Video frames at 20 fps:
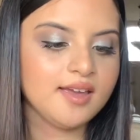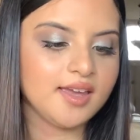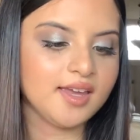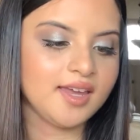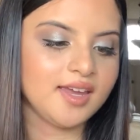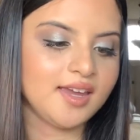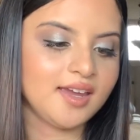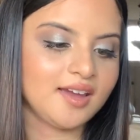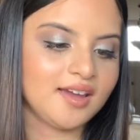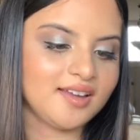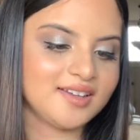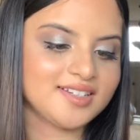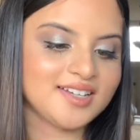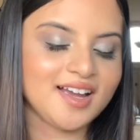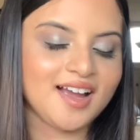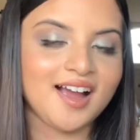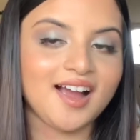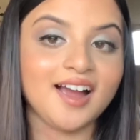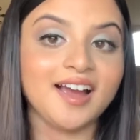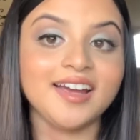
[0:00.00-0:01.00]
And
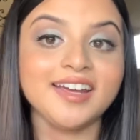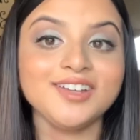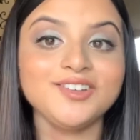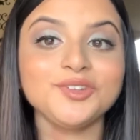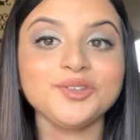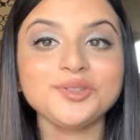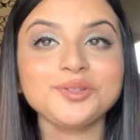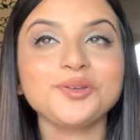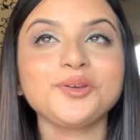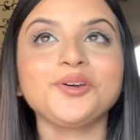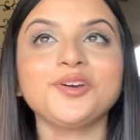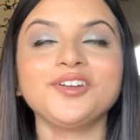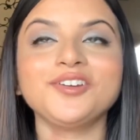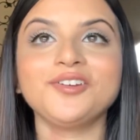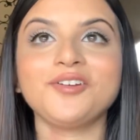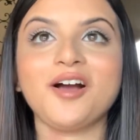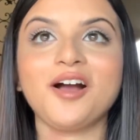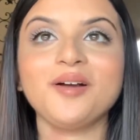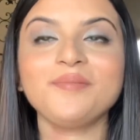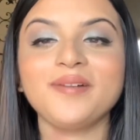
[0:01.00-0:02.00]
I just could
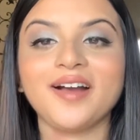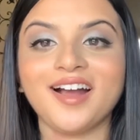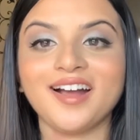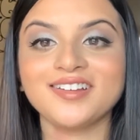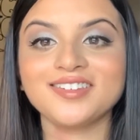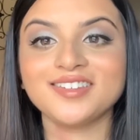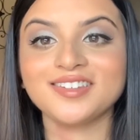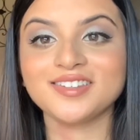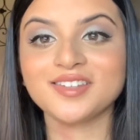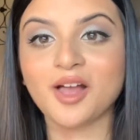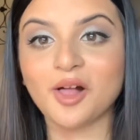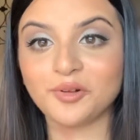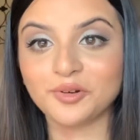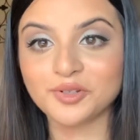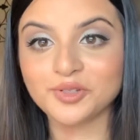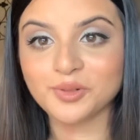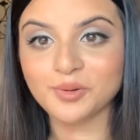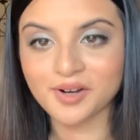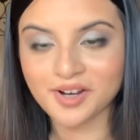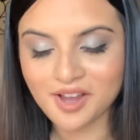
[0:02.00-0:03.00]
not pass this color
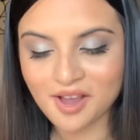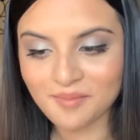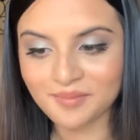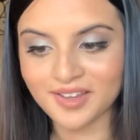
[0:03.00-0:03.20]
story up.